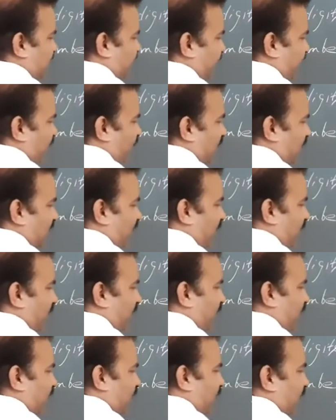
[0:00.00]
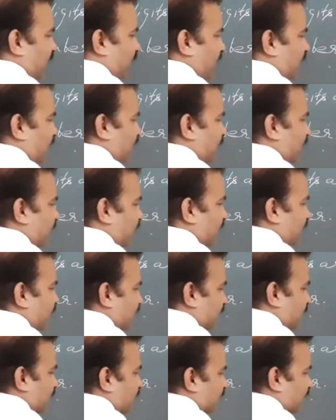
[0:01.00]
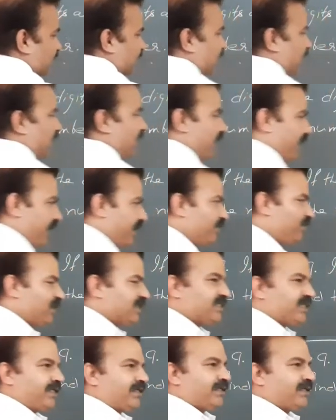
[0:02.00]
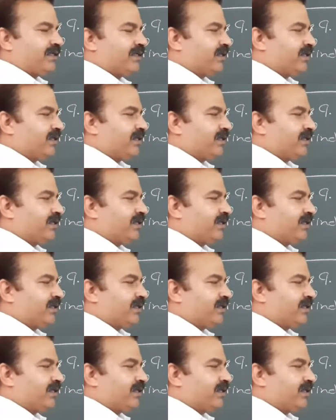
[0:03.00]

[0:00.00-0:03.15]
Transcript: 10 multiplied by 9 plus 8.